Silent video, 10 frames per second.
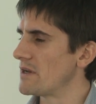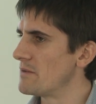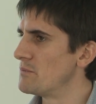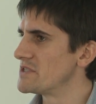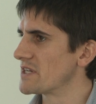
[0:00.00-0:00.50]
and
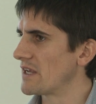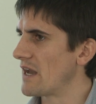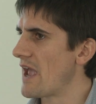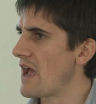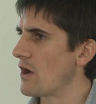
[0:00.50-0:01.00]
in
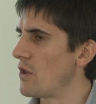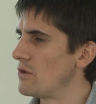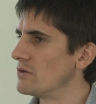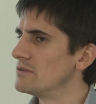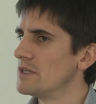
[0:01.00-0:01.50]
particular how
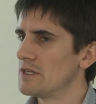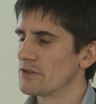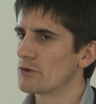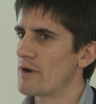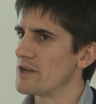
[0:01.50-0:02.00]
long
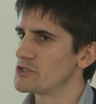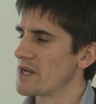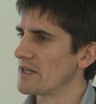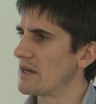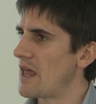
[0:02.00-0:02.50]
the ground
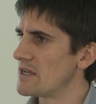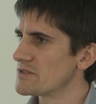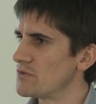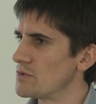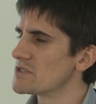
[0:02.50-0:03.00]
shaking
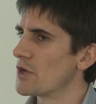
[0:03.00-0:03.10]
lasts for.